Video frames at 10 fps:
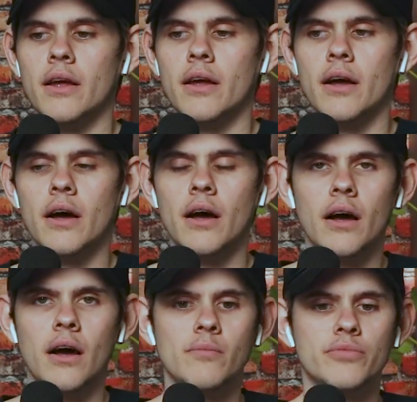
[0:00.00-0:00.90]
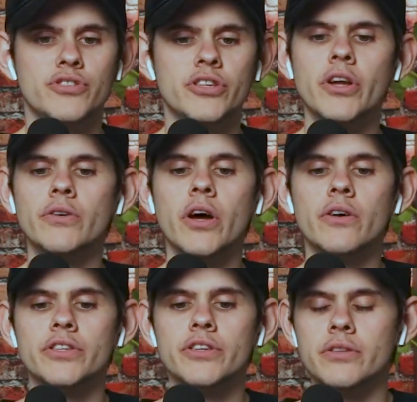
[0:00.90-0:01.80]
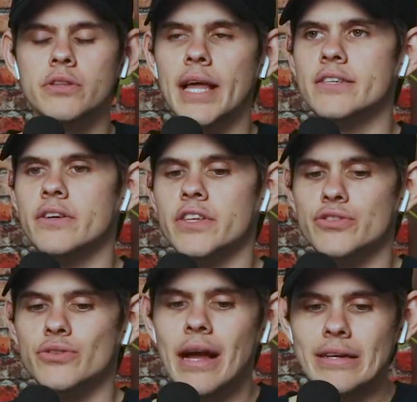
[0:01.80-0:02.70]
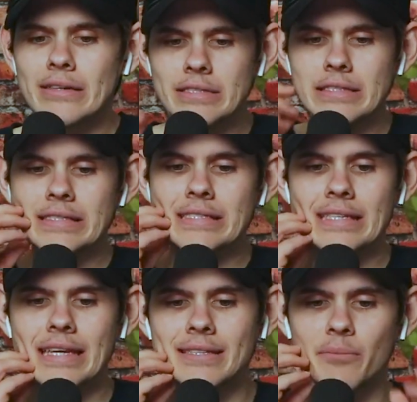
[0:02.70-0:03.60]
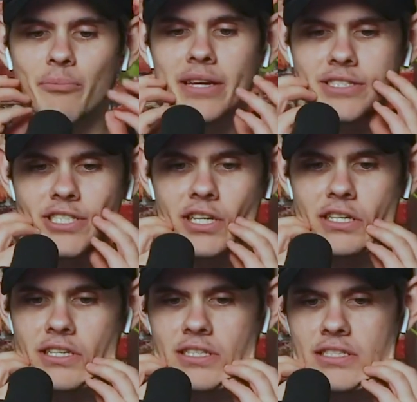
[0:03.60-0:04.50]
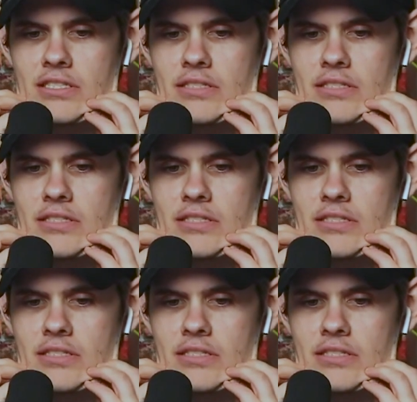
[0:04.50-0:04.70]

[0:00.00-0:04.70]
Sure. No, like during the trial, he had the big cheeks.